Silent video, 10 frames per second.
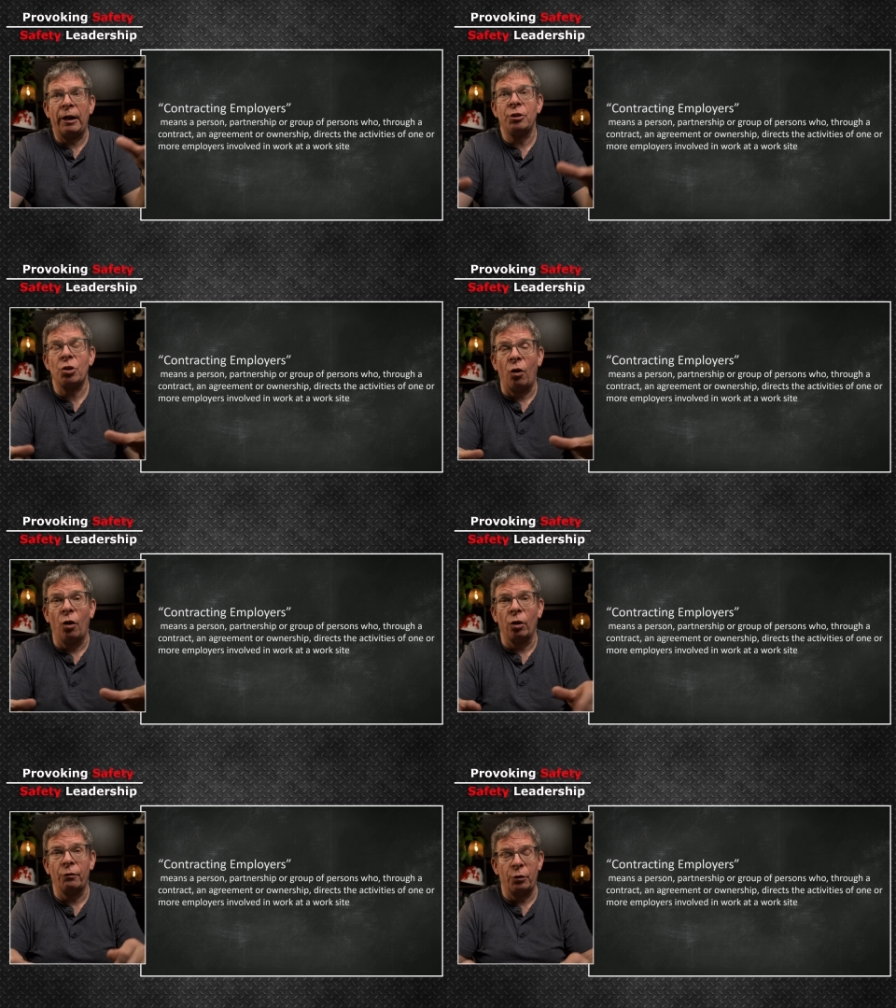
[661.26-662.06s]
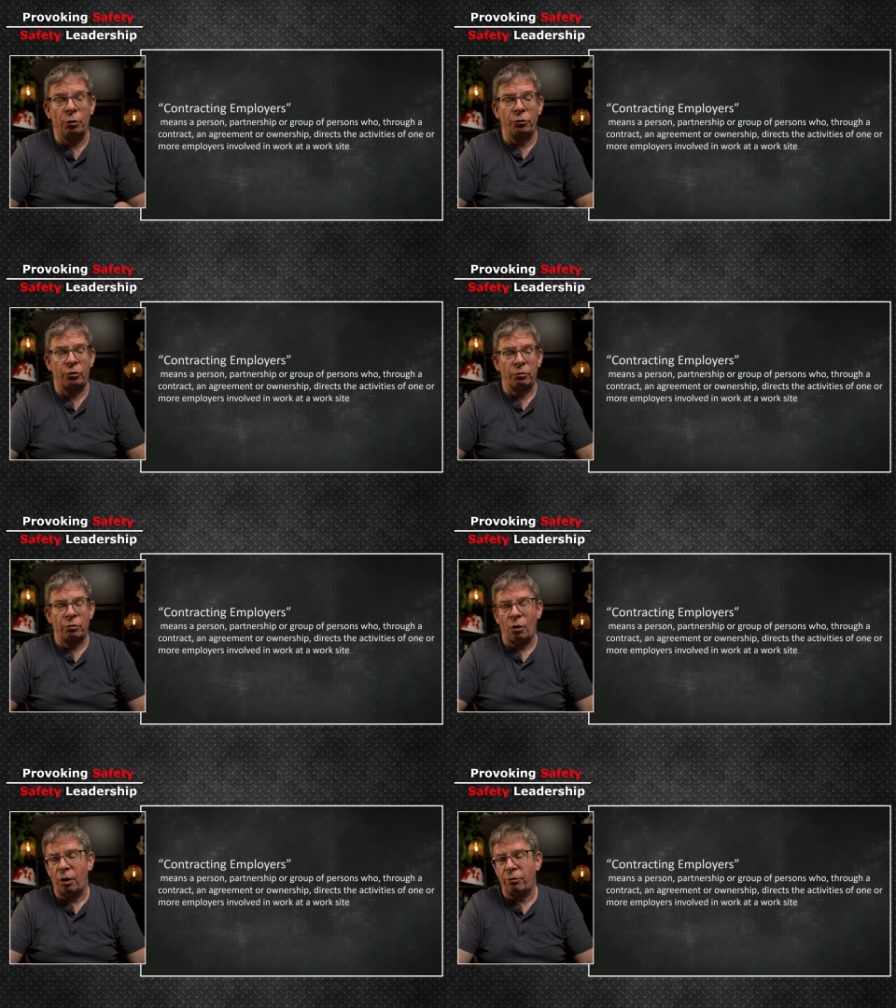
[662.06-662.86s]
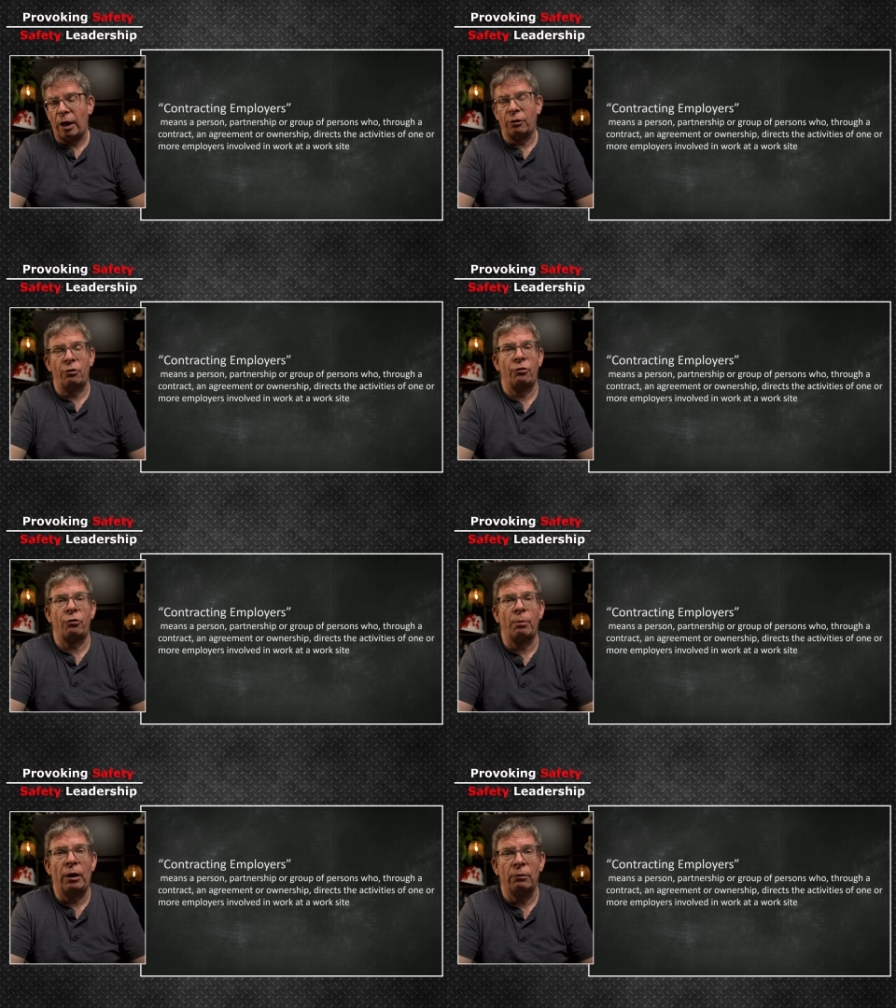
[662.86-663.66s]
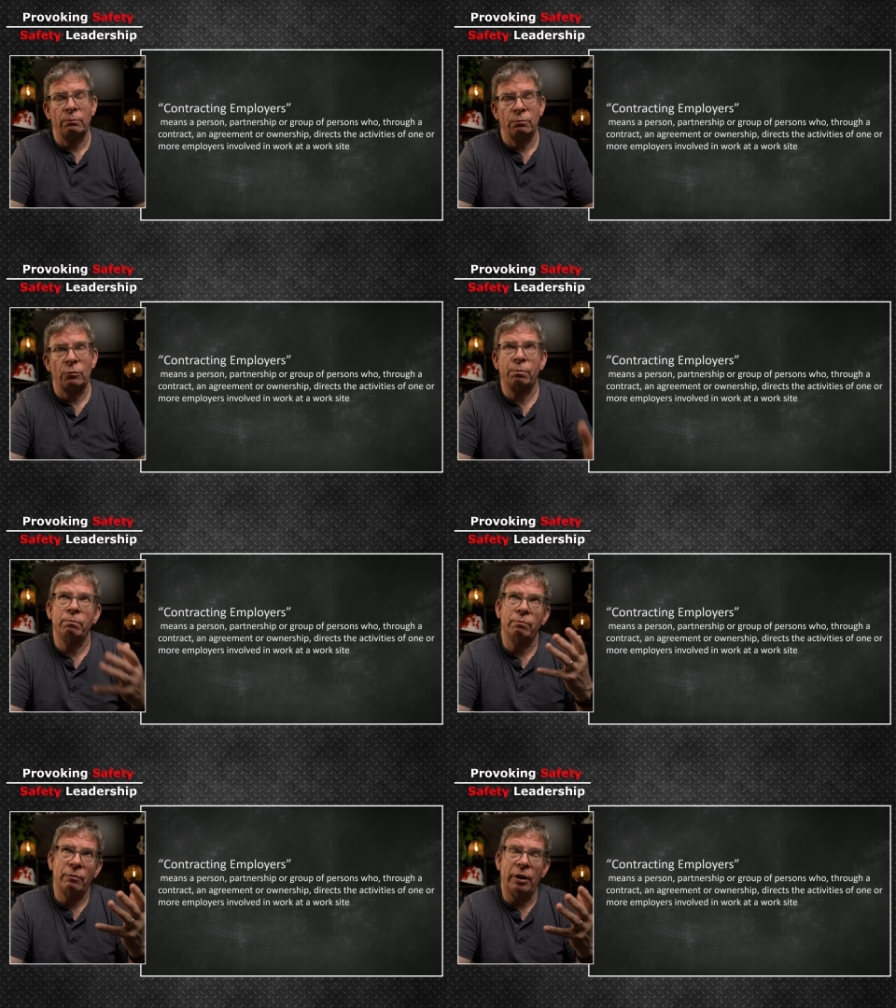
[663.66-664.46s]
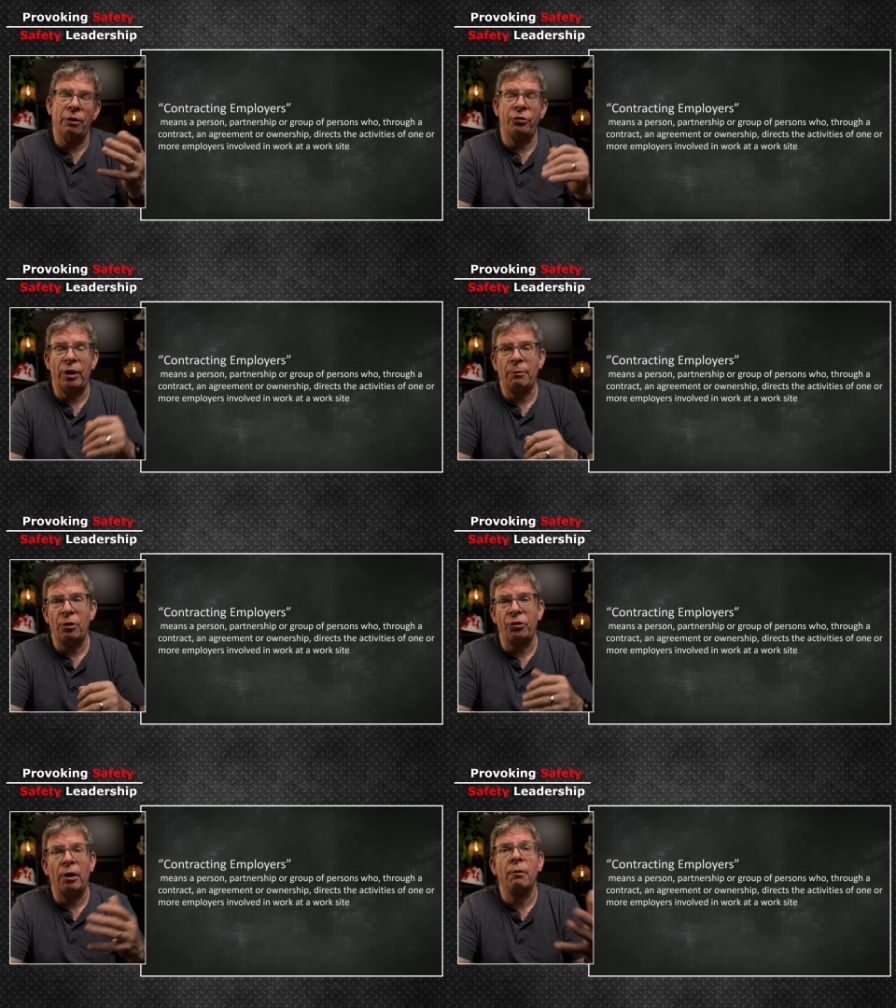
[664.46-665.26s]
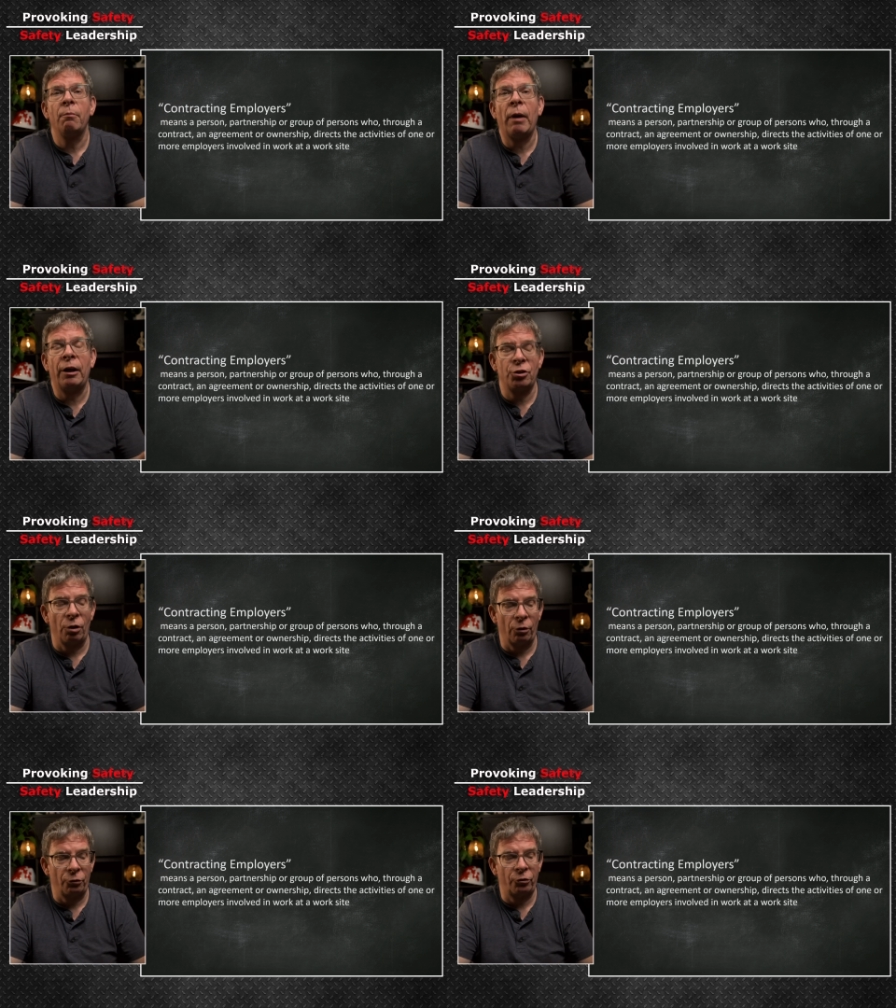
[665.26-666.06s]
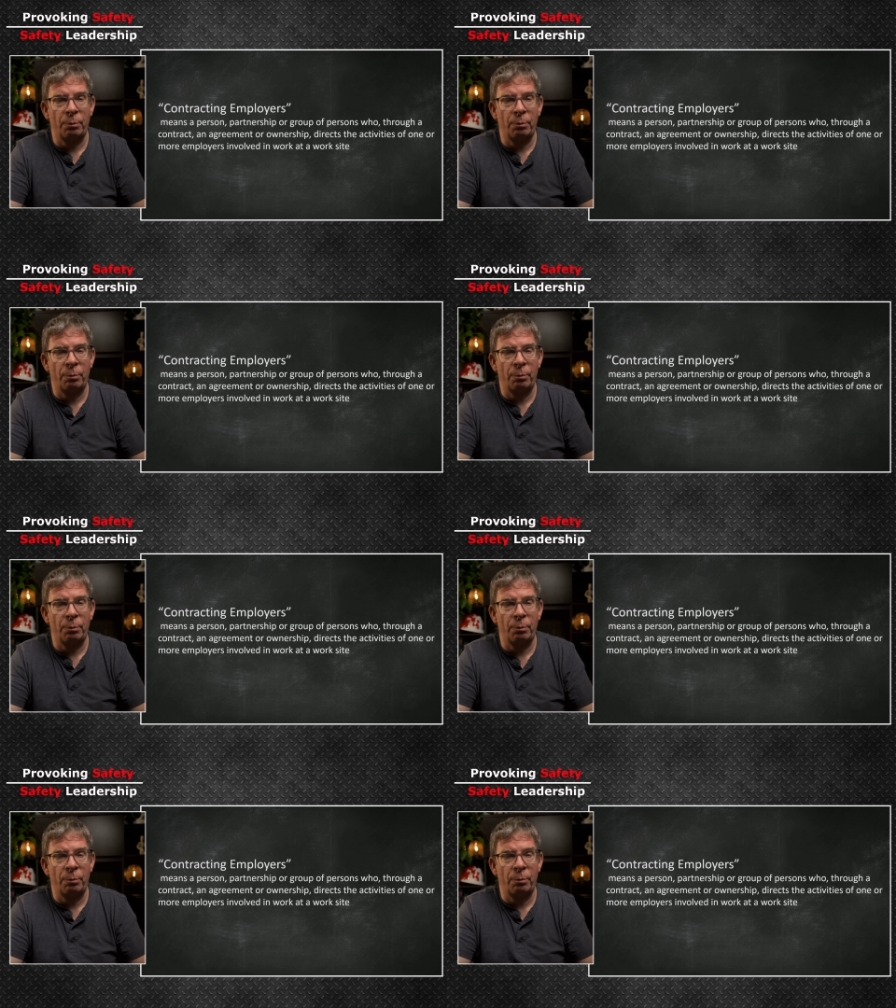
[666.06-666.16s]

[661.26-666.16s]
manage all of those contractors as well. There, see, I'm using it. Manage all those